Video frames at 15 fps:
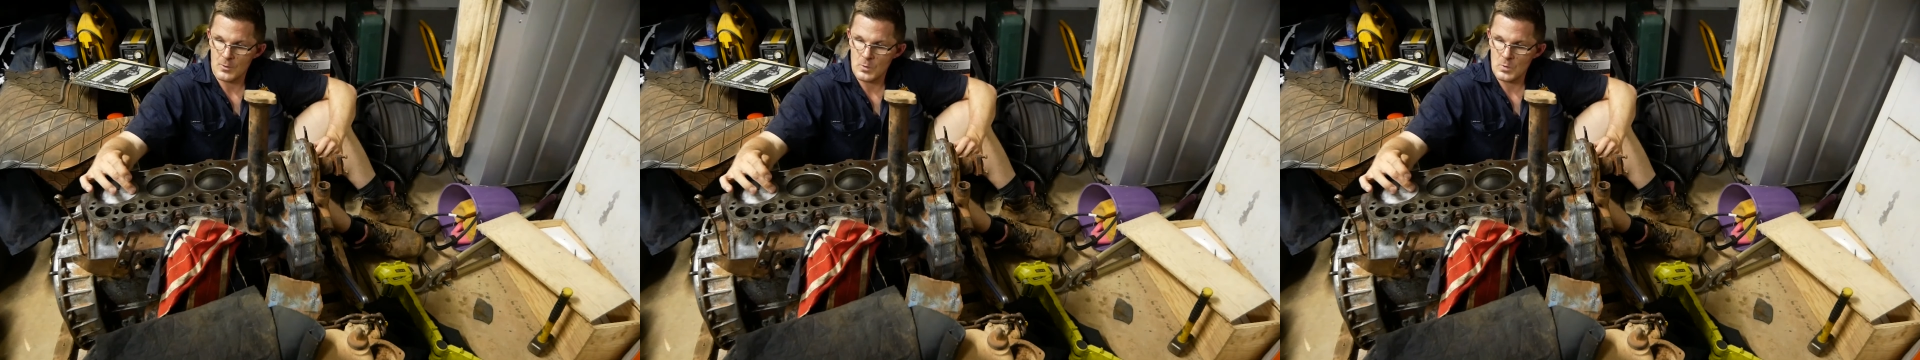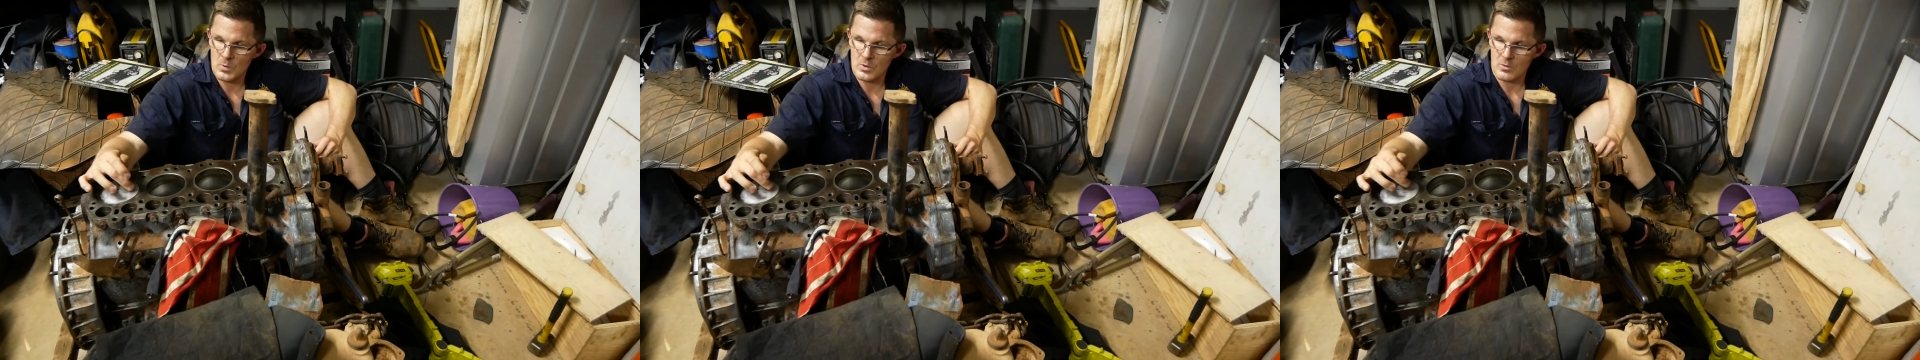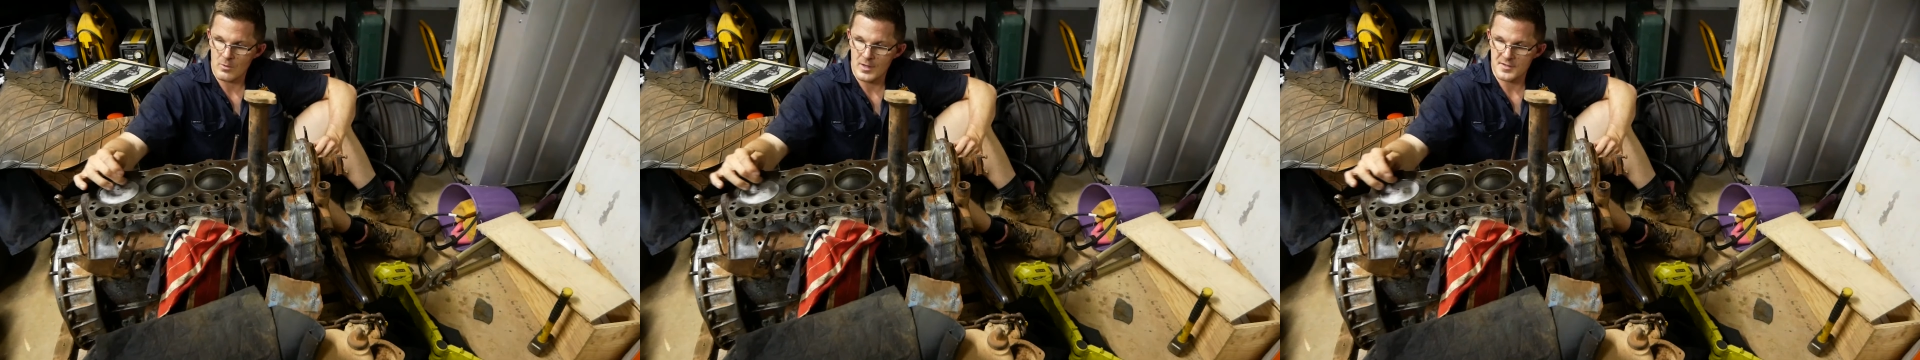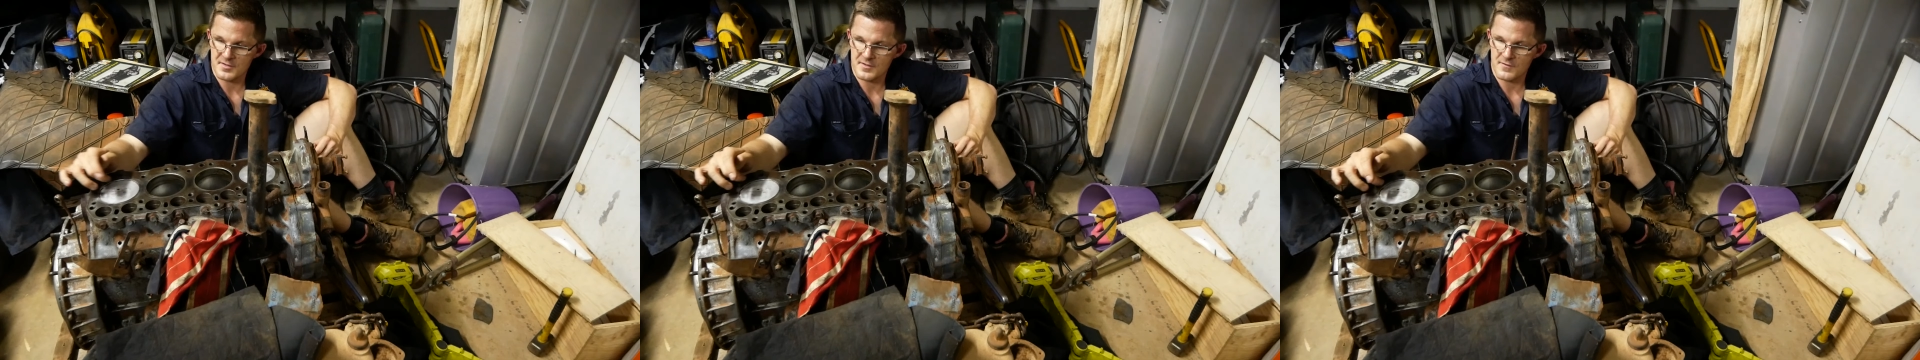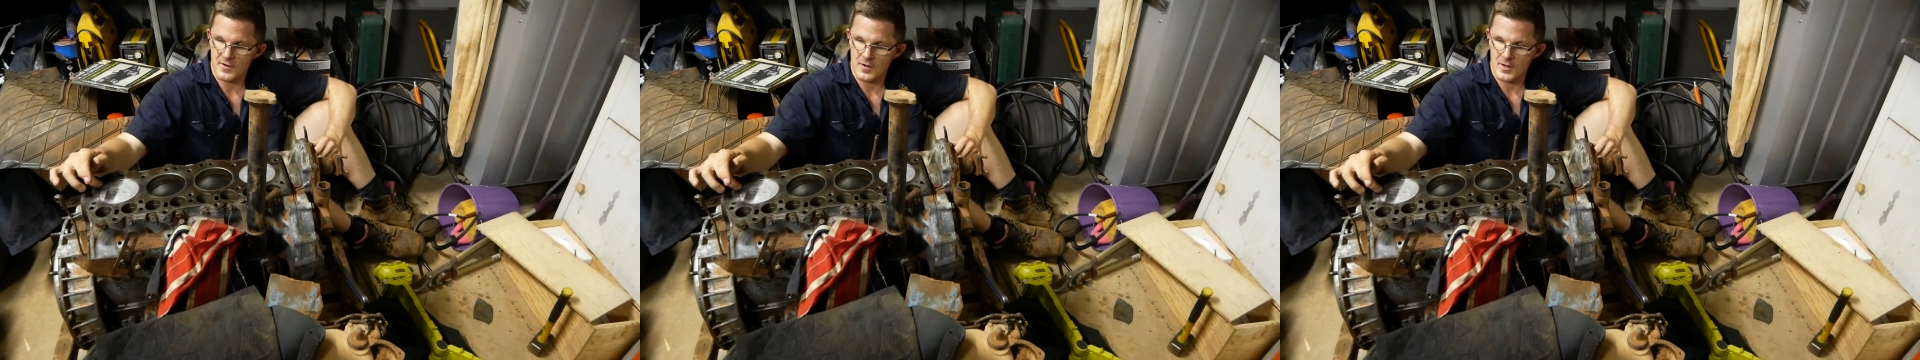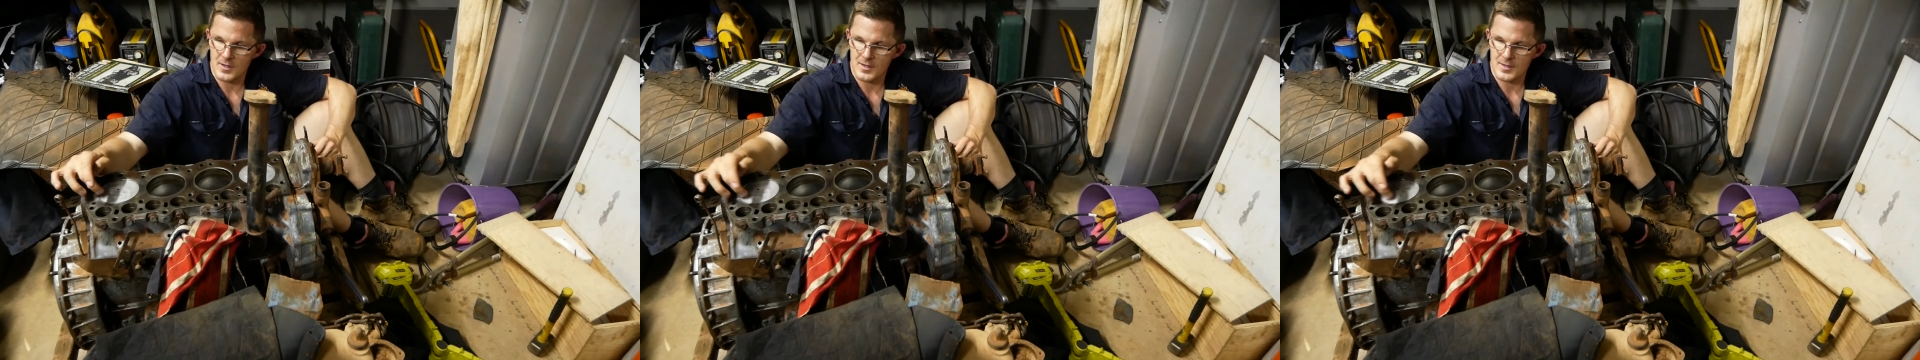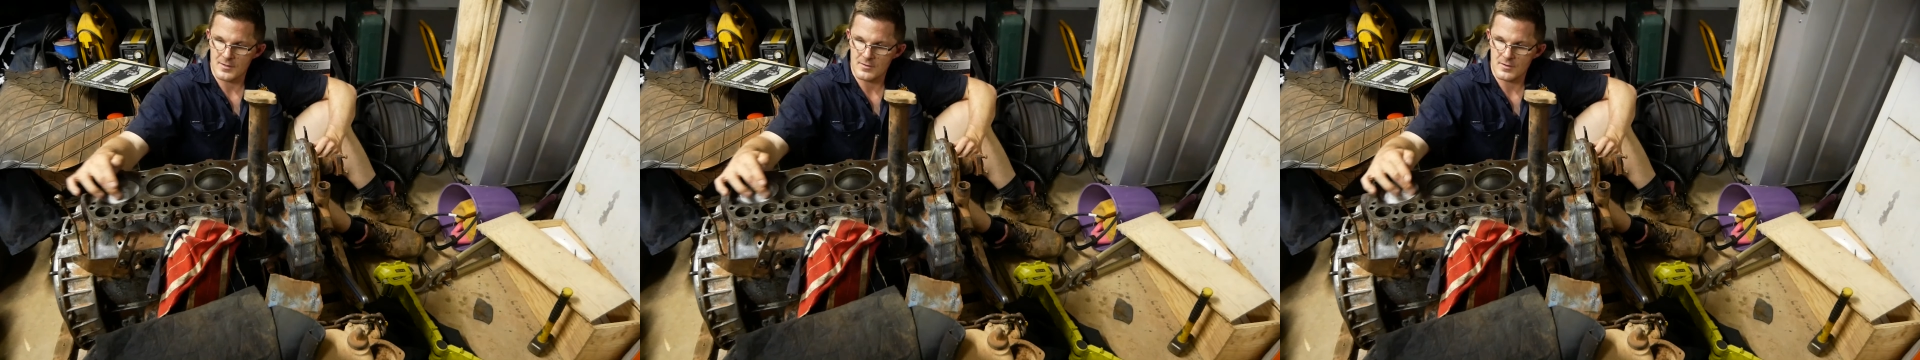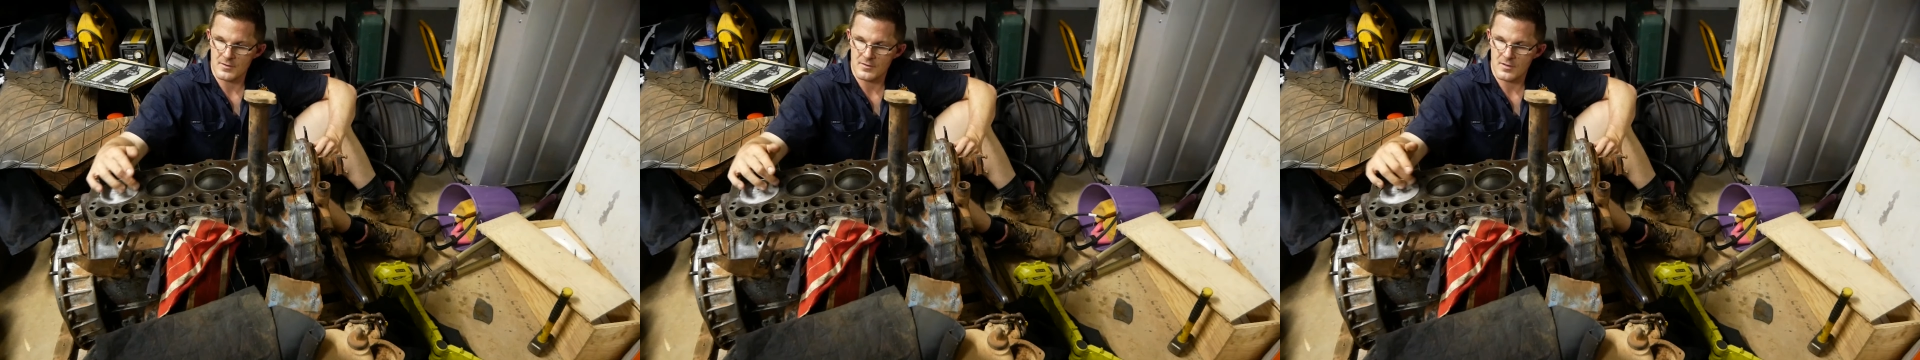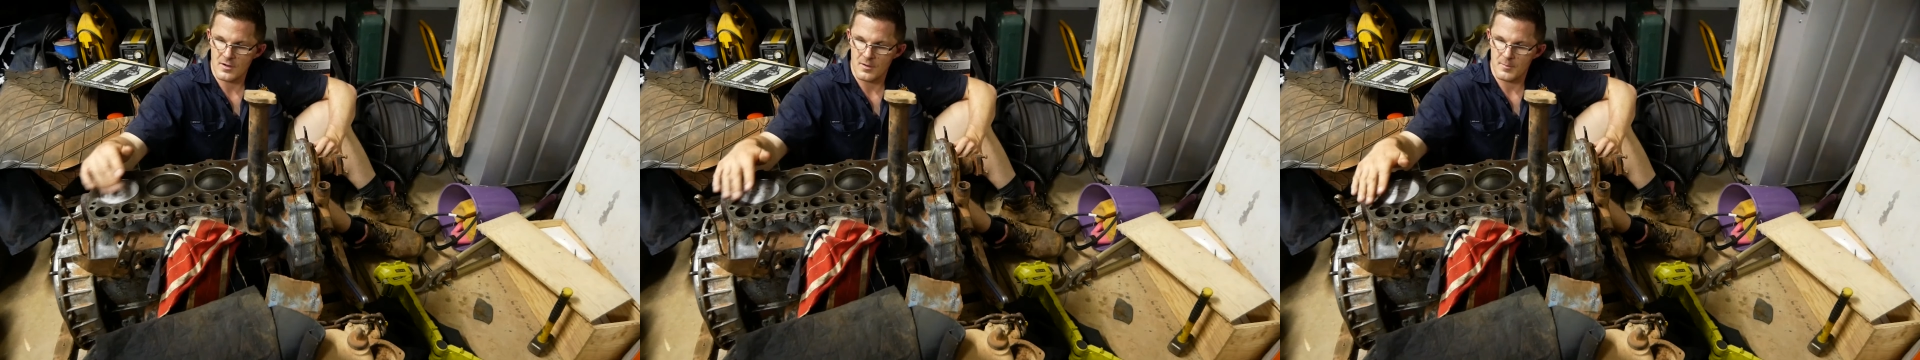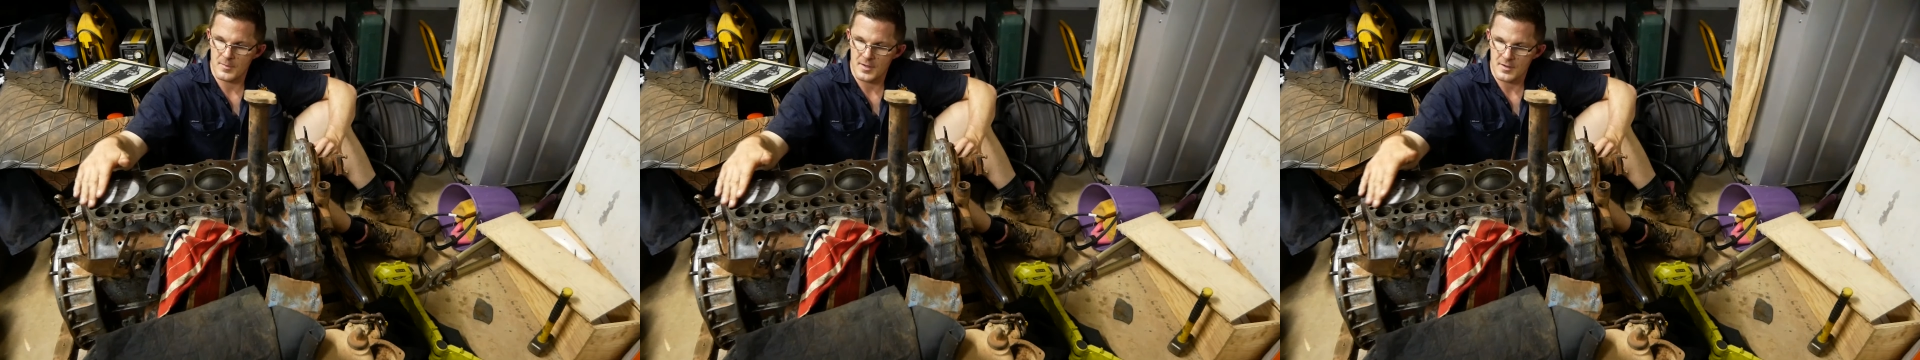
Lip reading: all the rust filings on top,